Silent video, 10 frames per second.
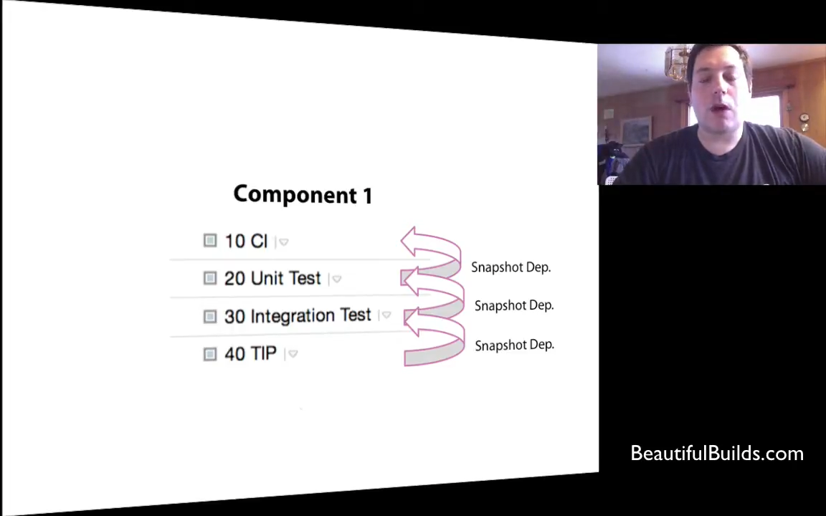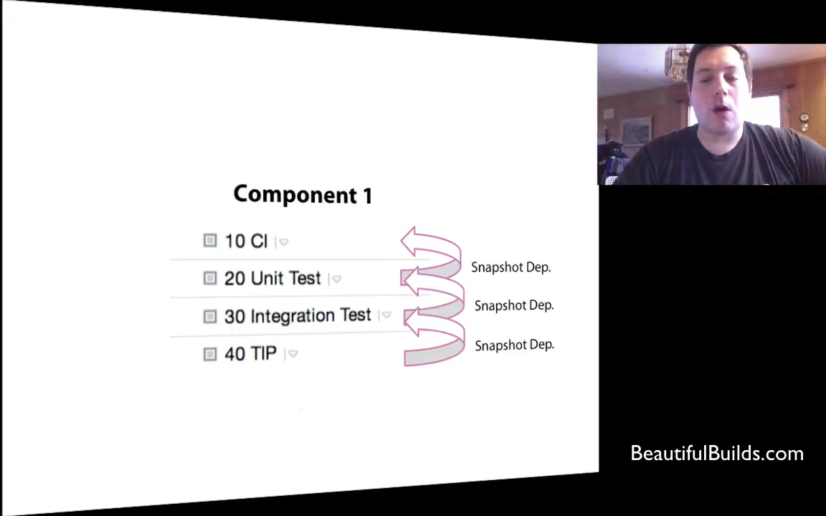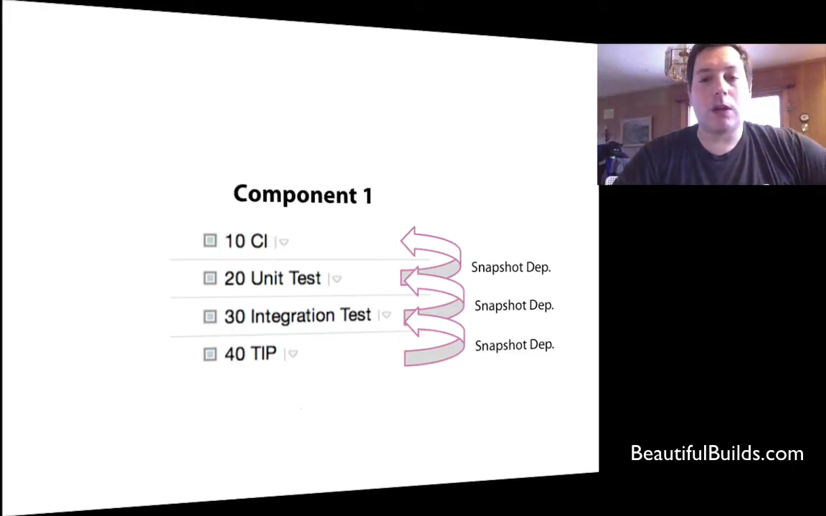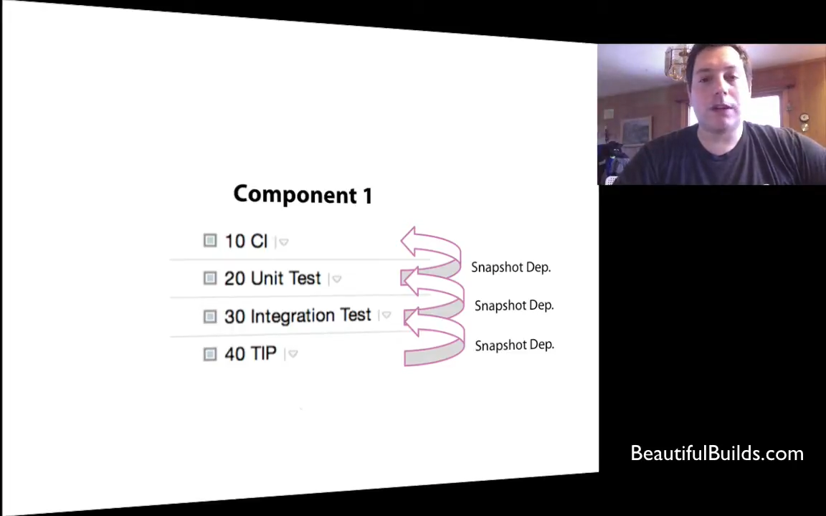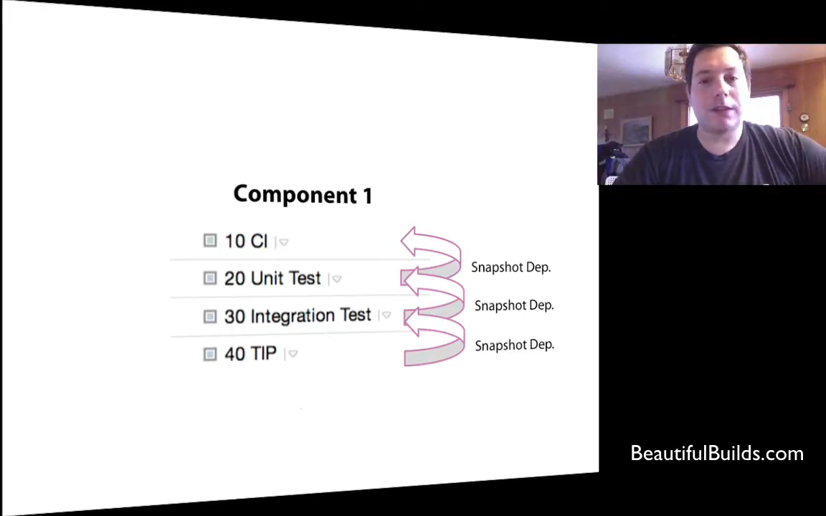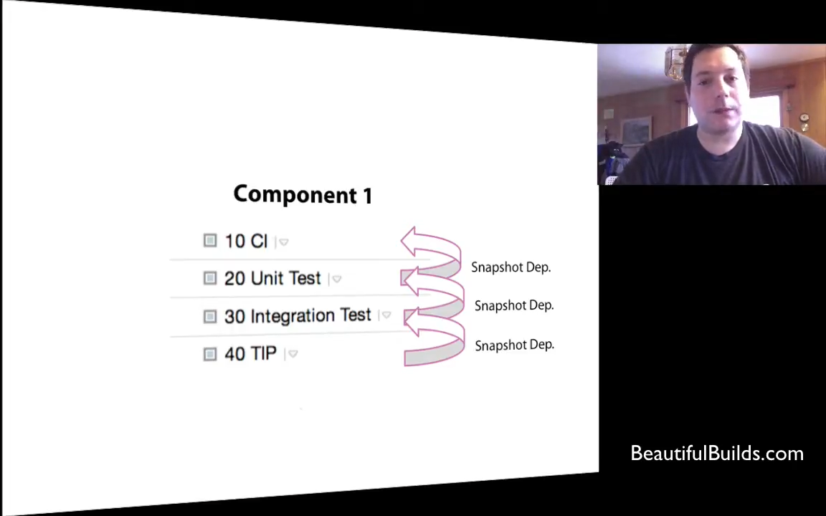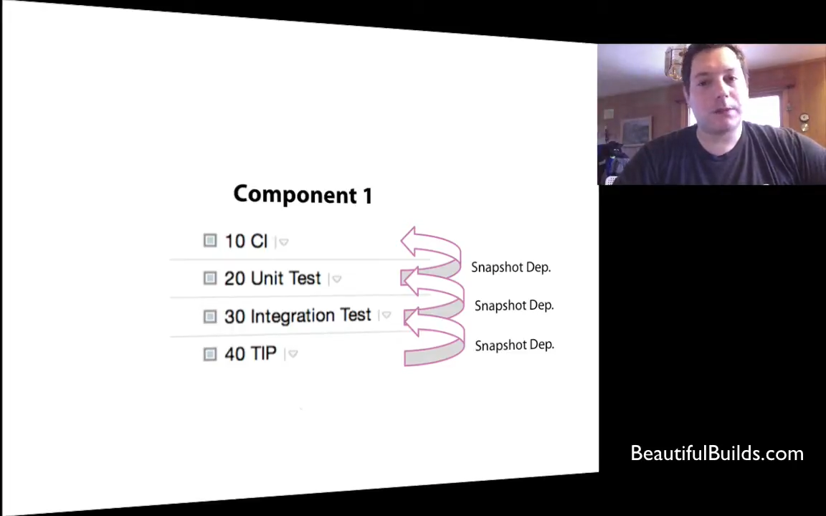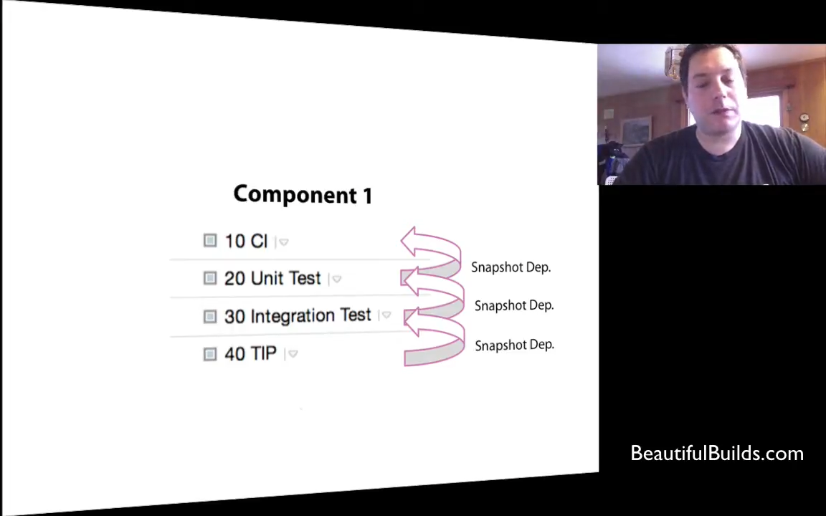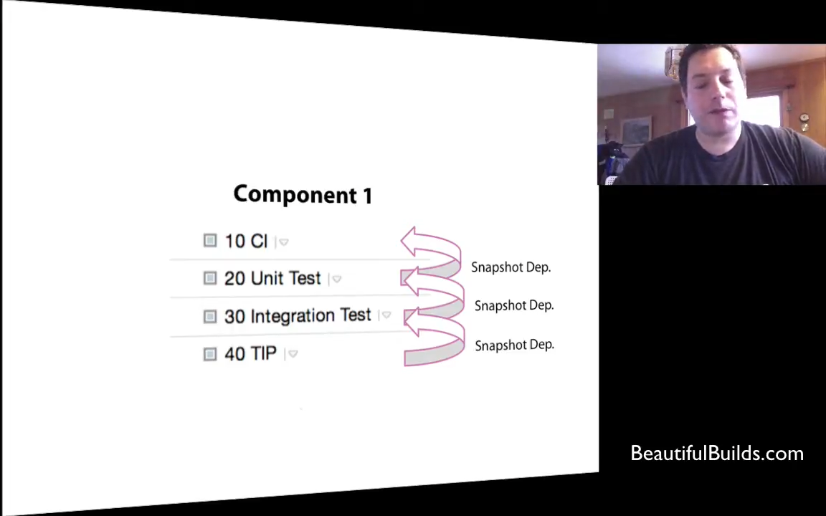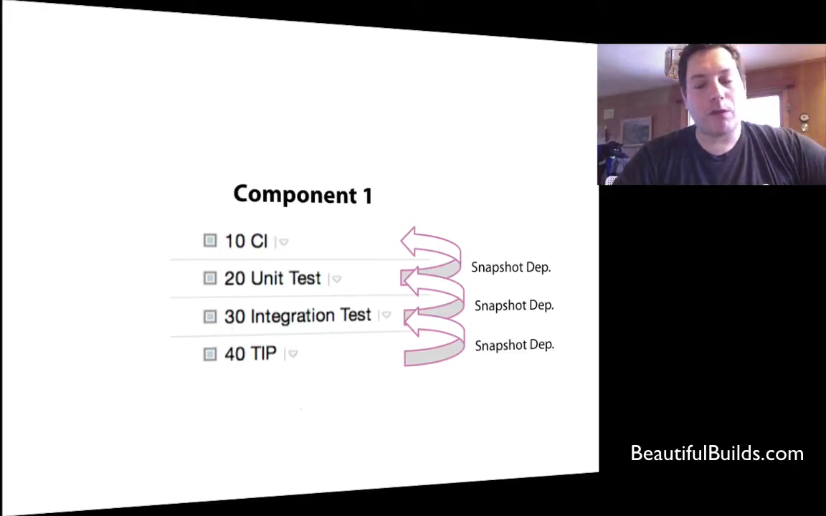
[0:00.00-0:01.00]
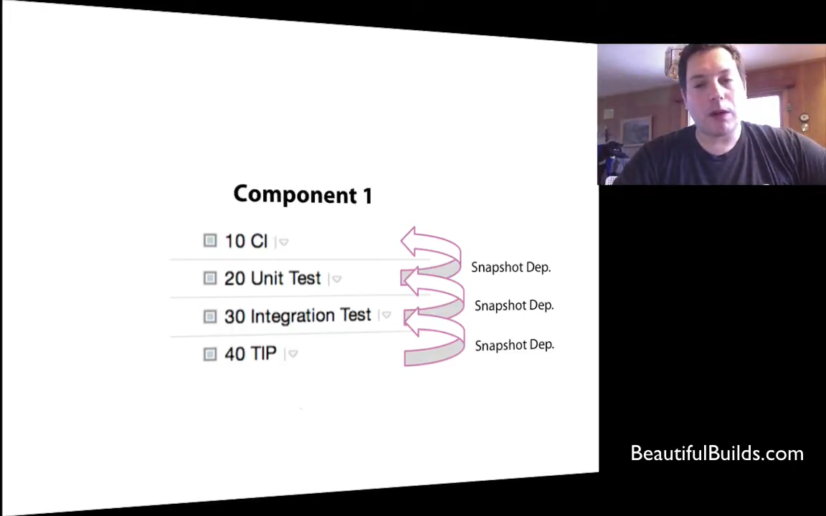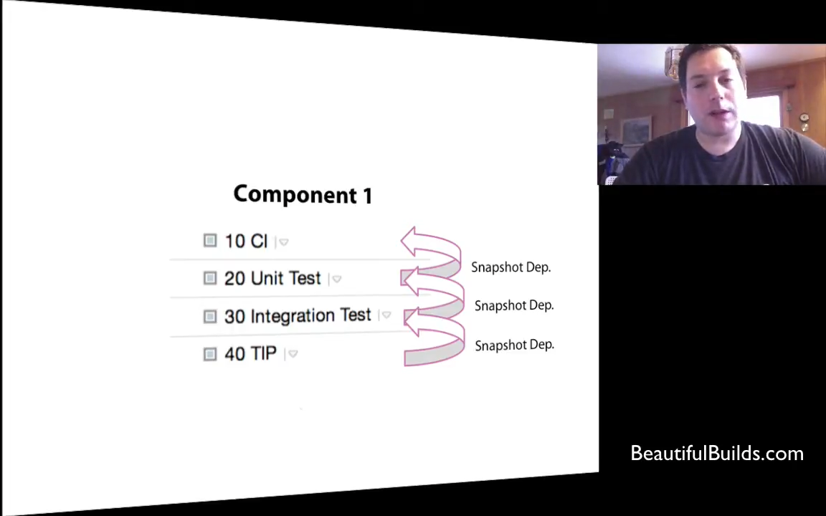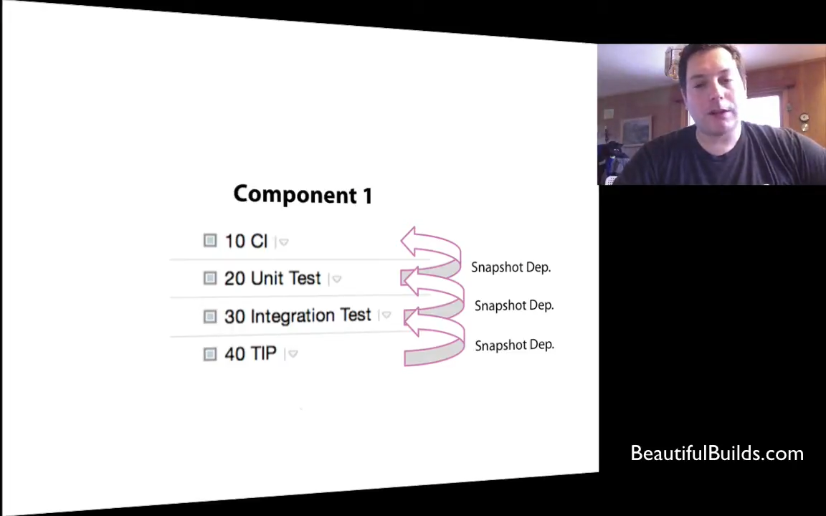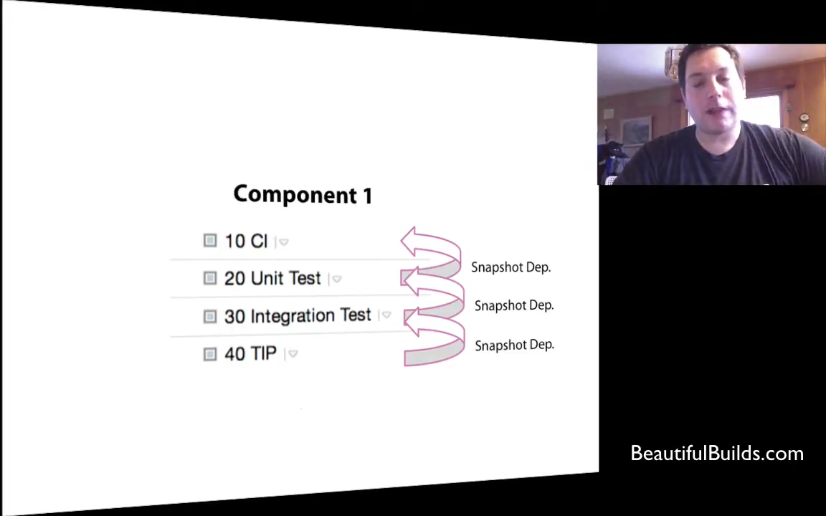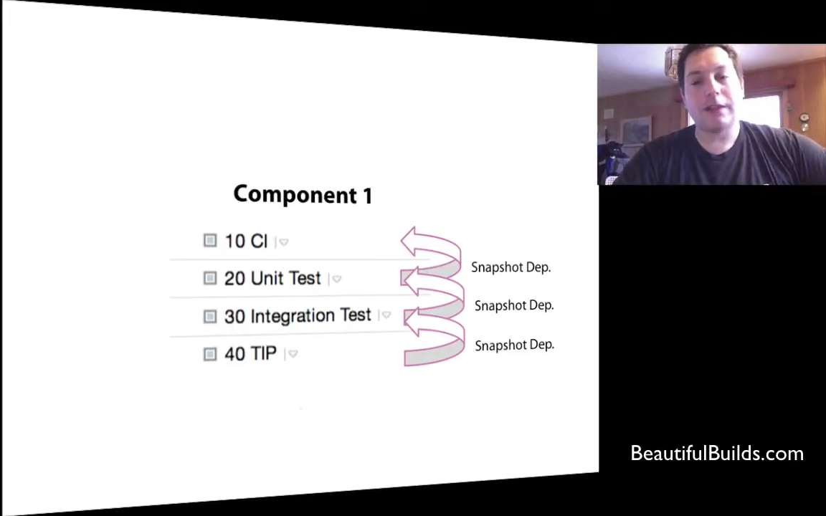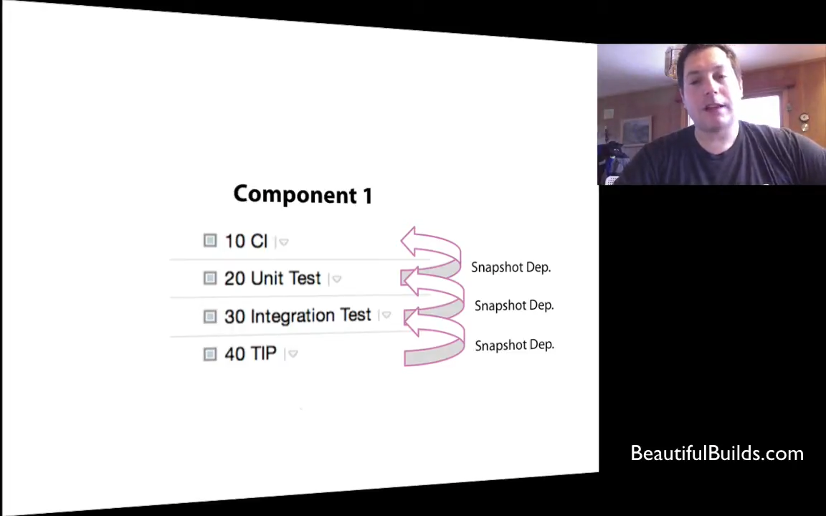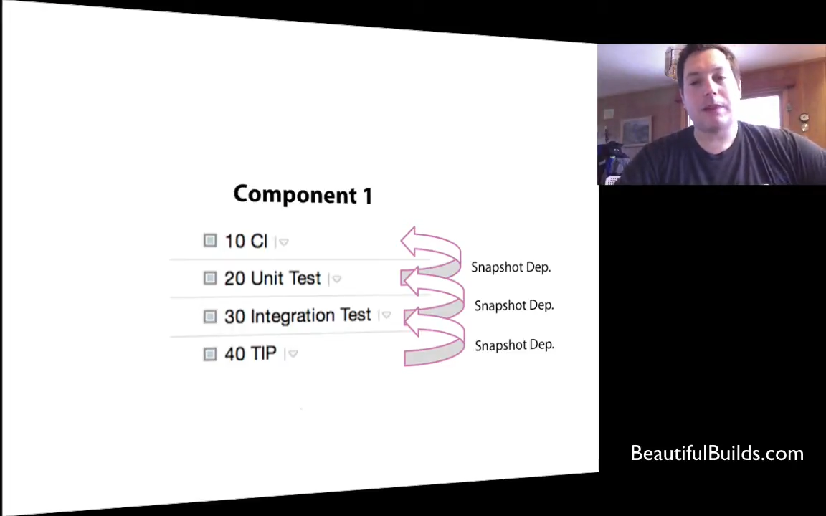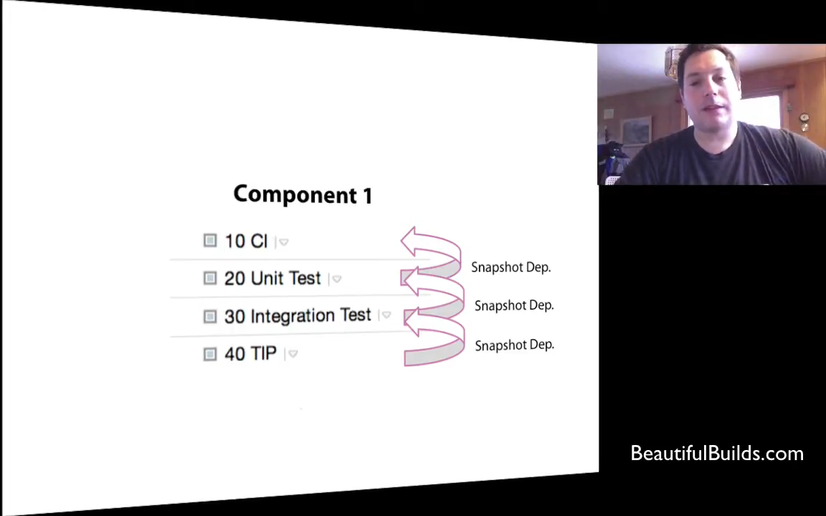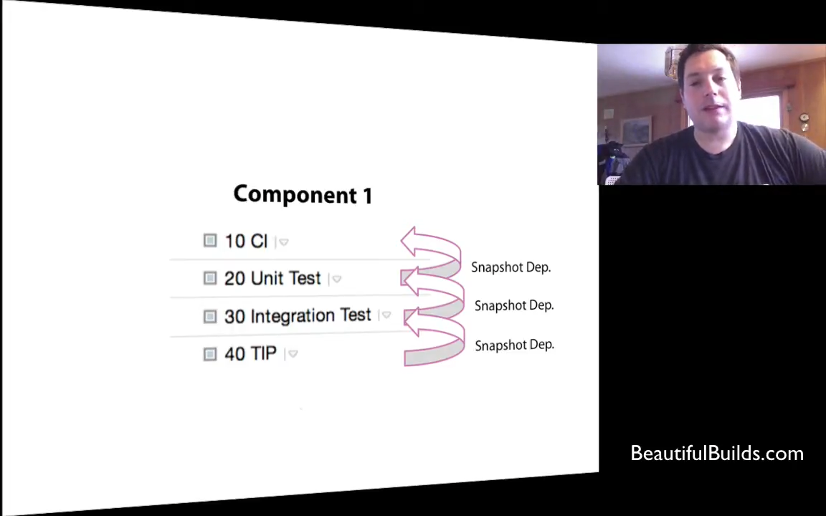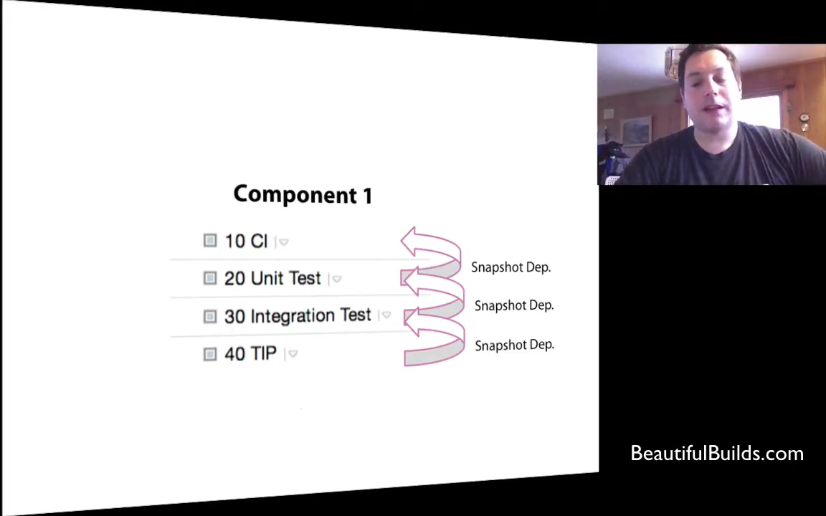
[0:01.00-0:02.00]
all the steps before it, and that
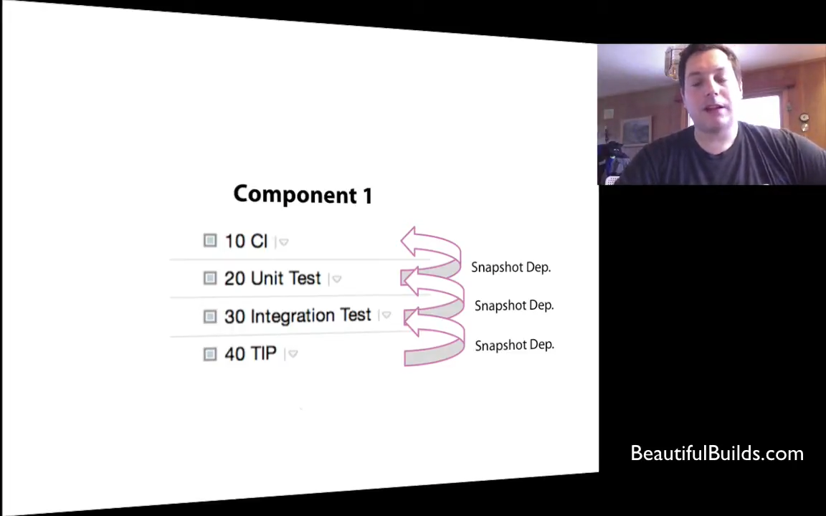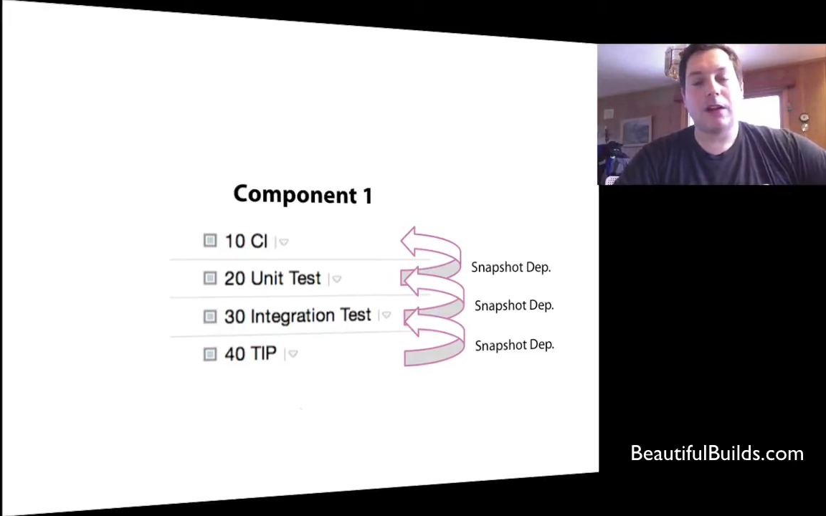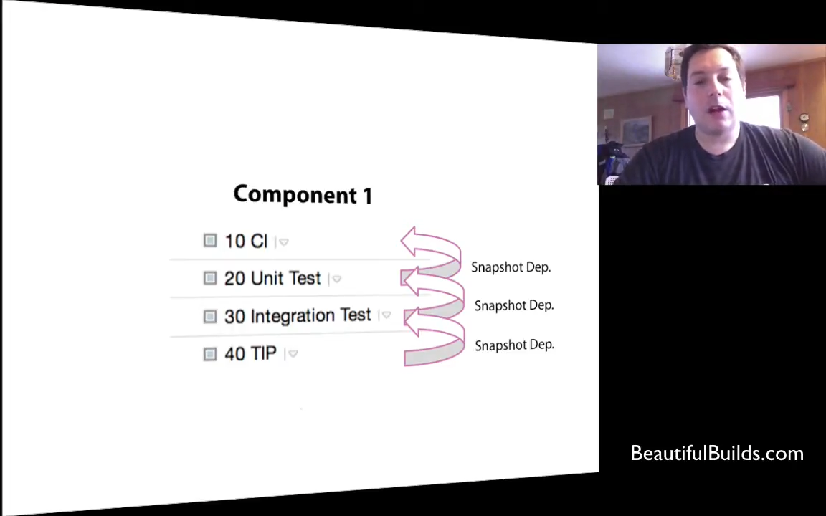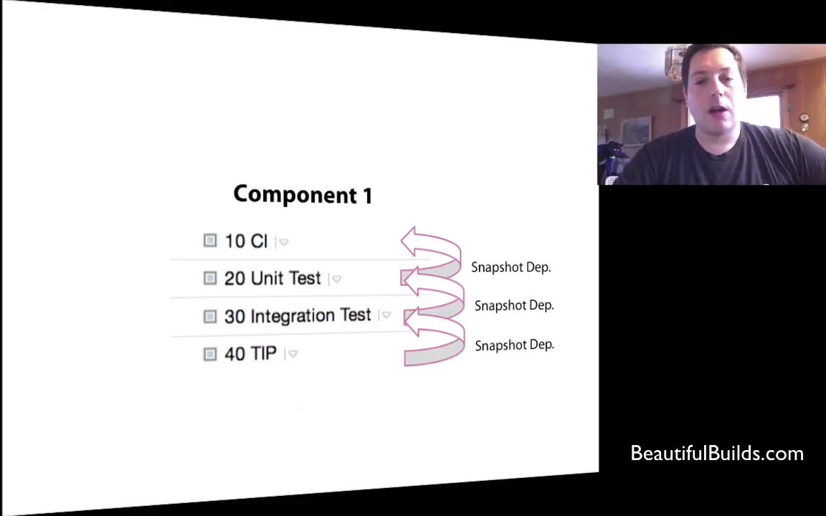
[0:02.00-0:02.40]
might take